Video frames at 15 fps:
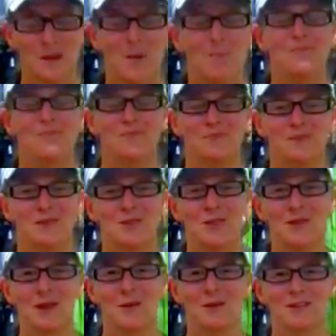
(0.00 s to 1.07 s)
Yeah.
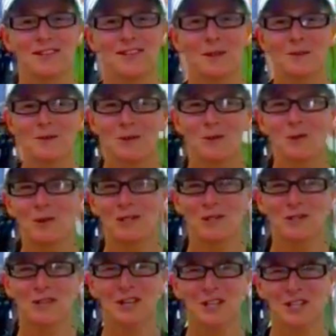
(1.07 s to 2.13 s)
So that was a cool
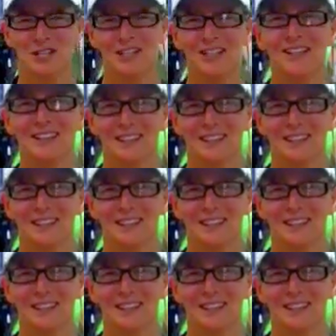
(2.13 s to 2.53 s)
introduction.